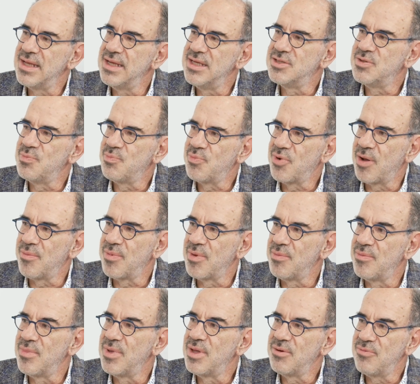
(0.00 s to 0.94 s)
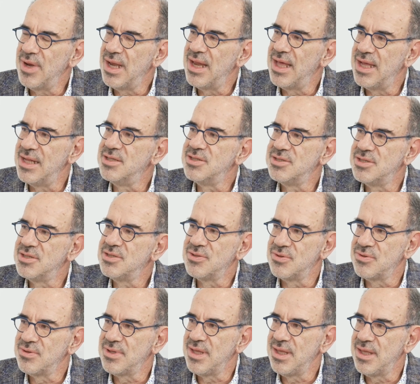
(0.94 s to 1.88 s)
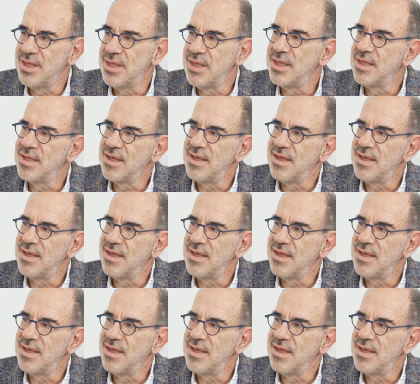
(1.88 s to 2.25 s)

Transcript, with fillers: is a problem related to the